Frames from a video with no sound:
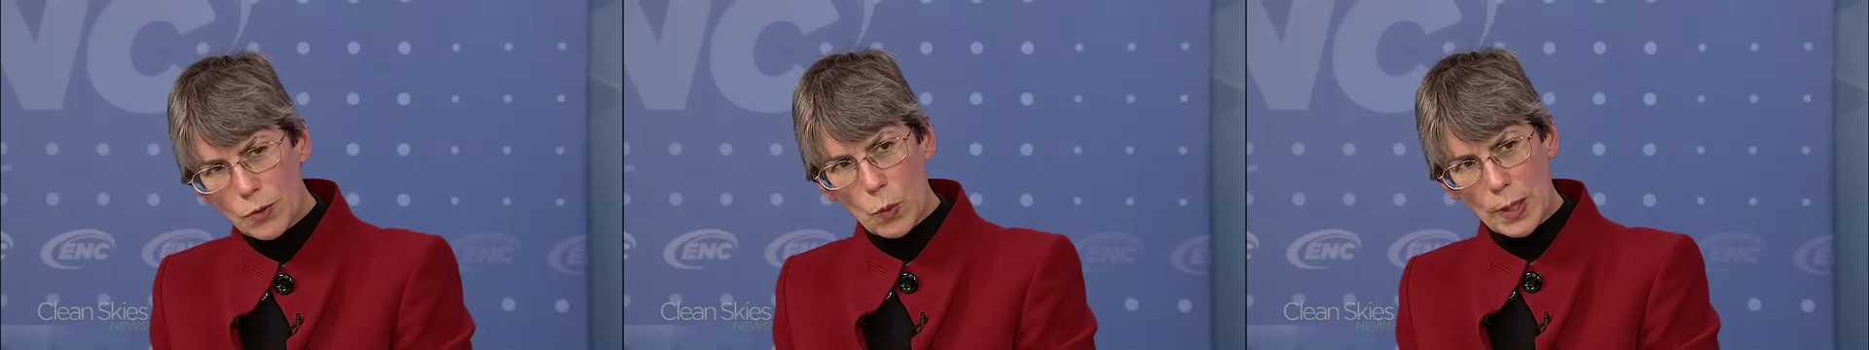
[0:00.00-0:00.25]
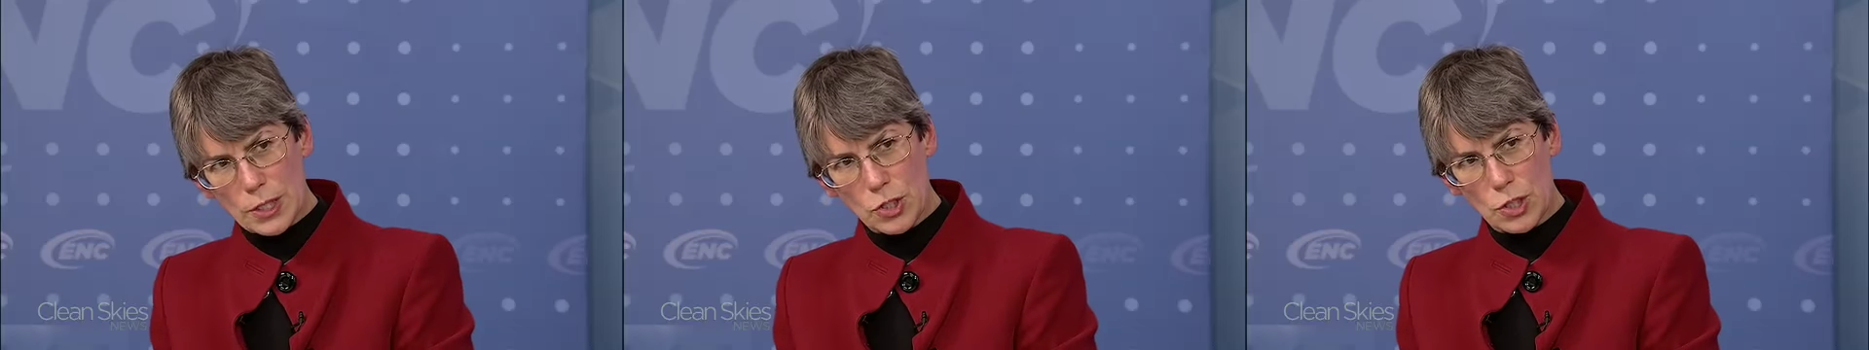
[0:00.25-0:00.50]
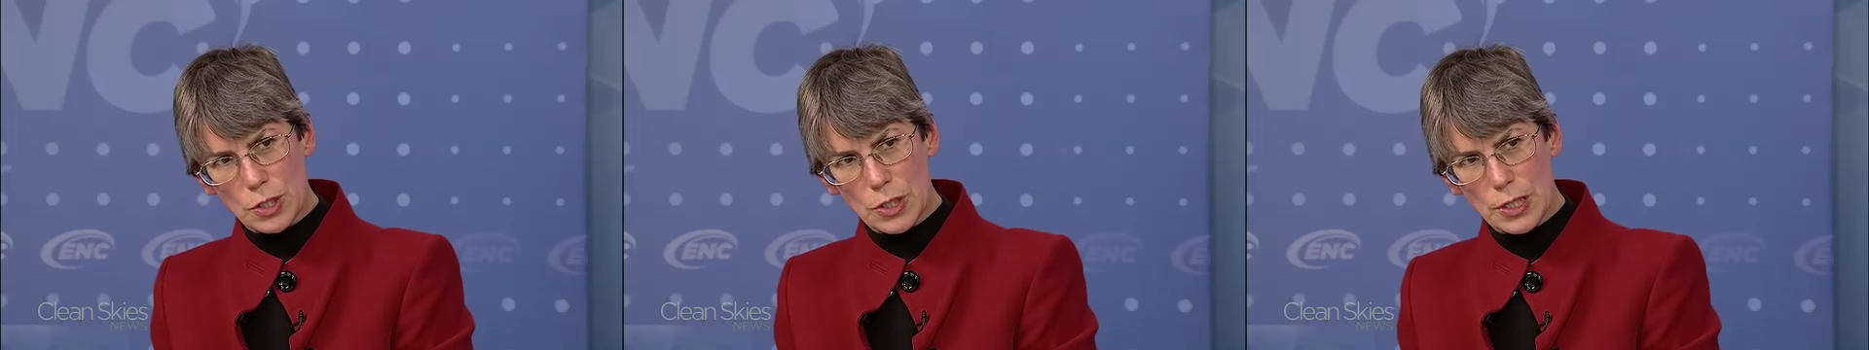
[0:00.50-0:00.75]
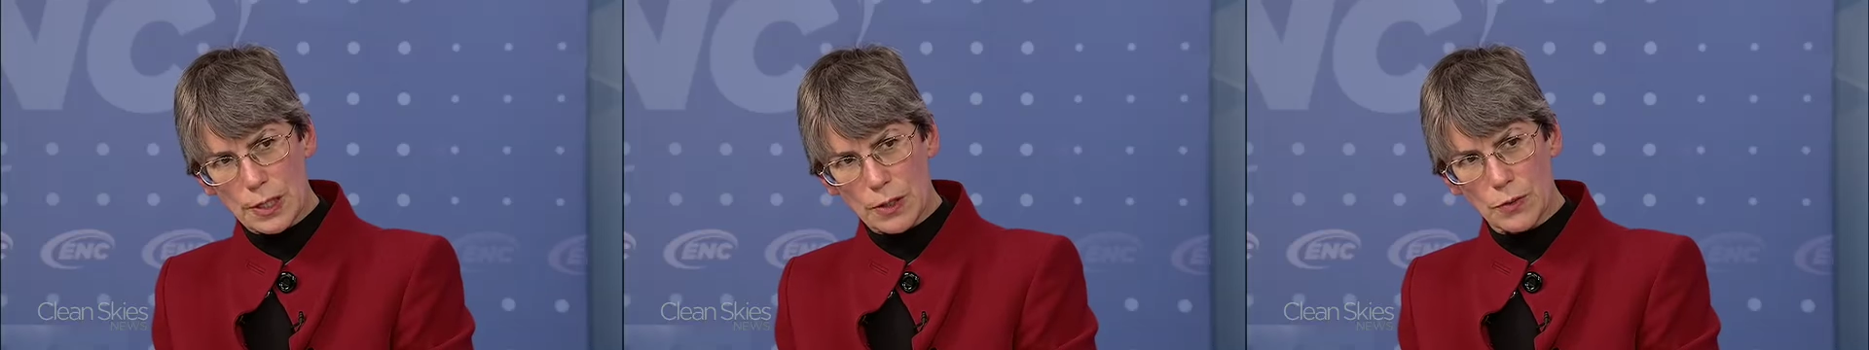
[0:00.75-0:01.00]
questions
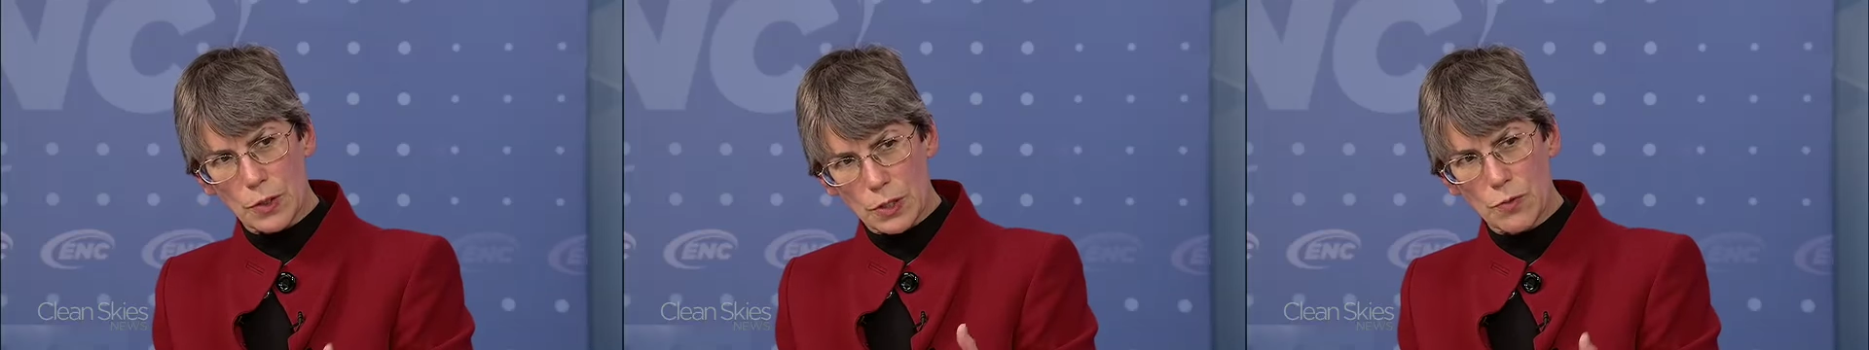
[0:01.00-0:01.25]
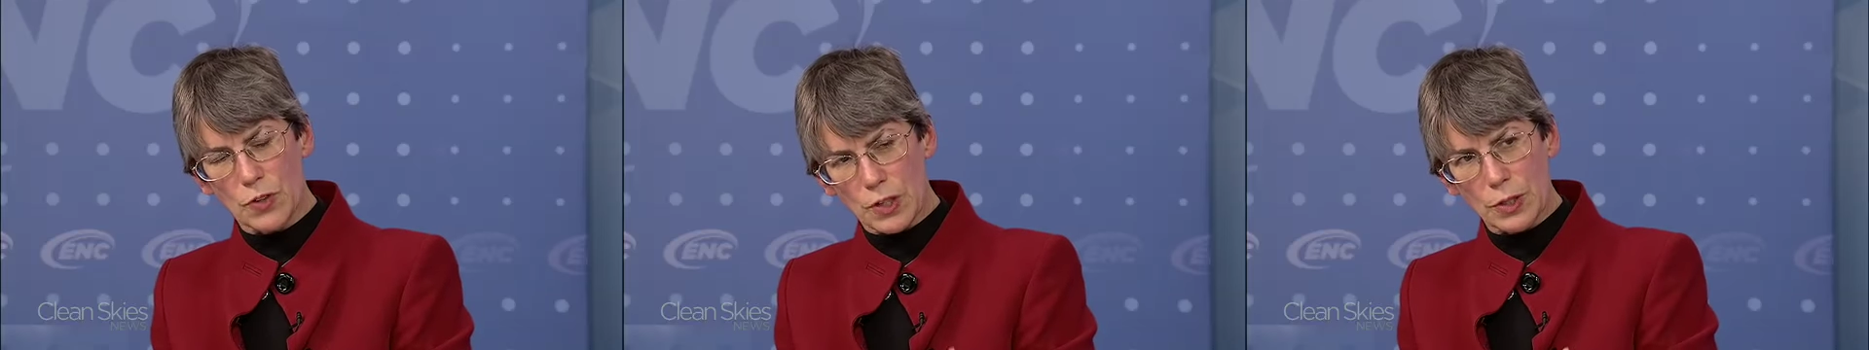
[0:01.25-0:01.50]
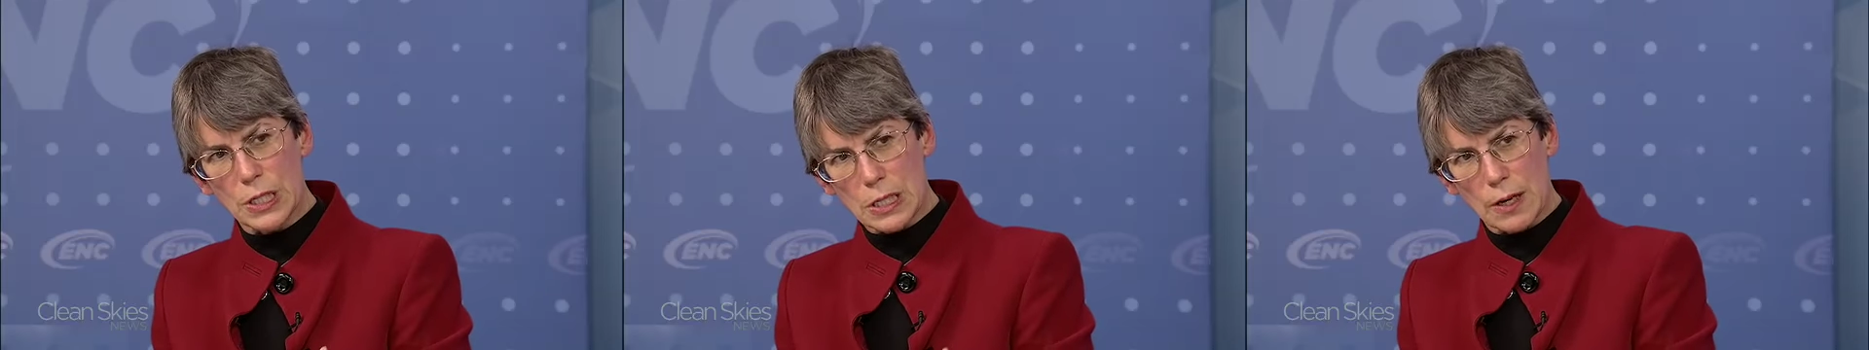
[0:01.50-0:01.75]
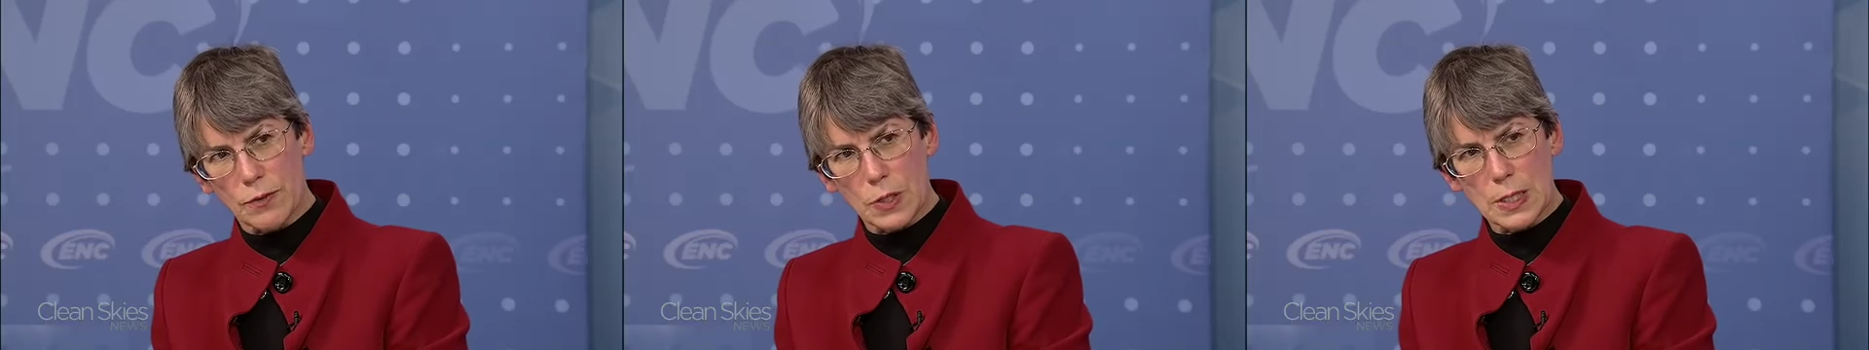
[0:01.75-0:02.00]
here, the very
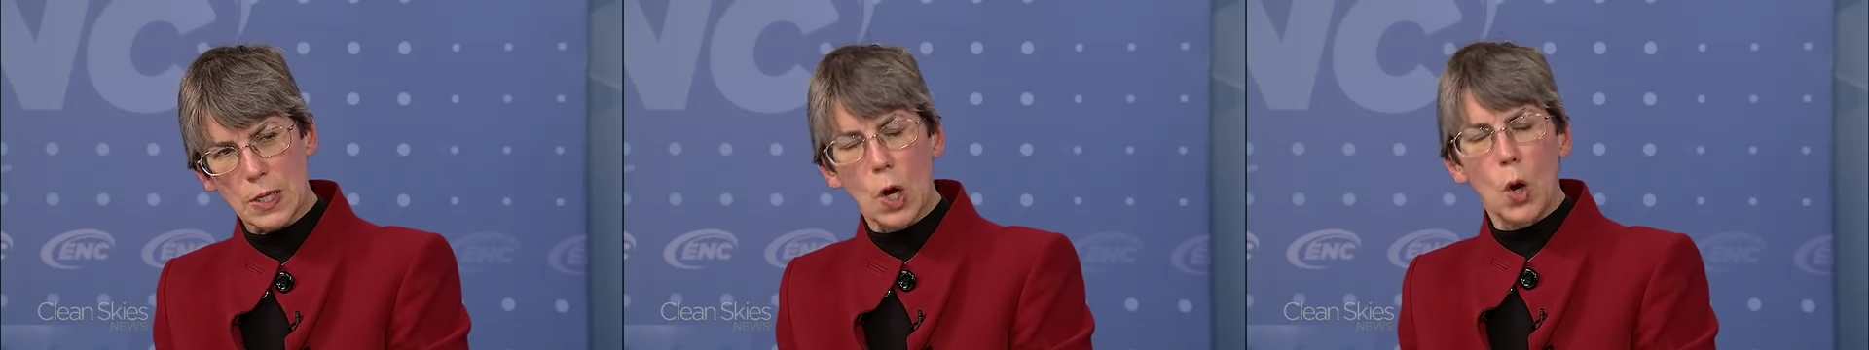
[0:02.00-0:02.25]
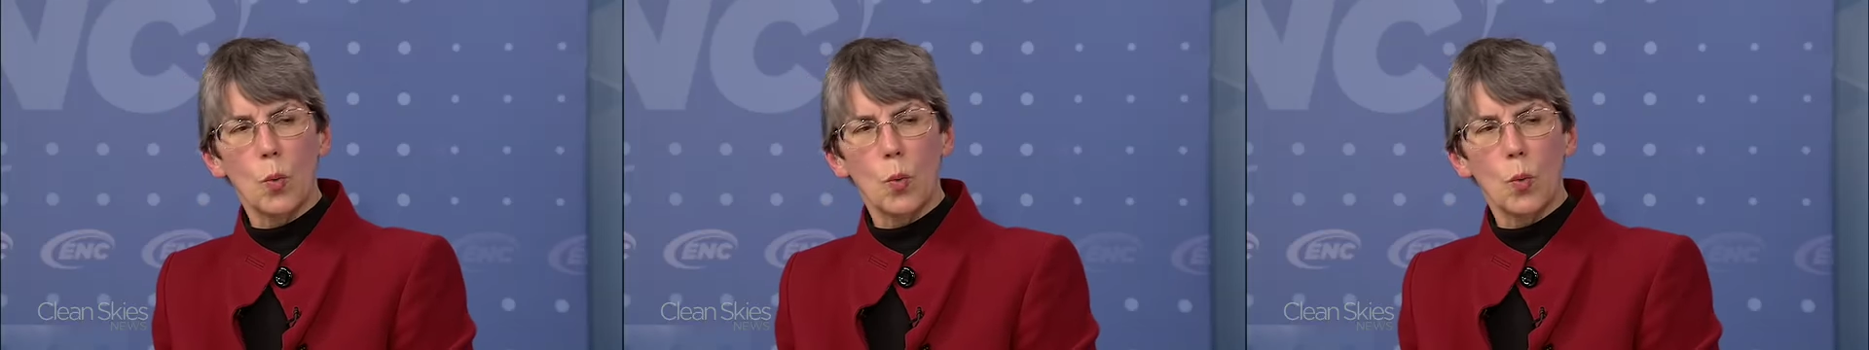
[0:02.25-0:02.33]
toughest,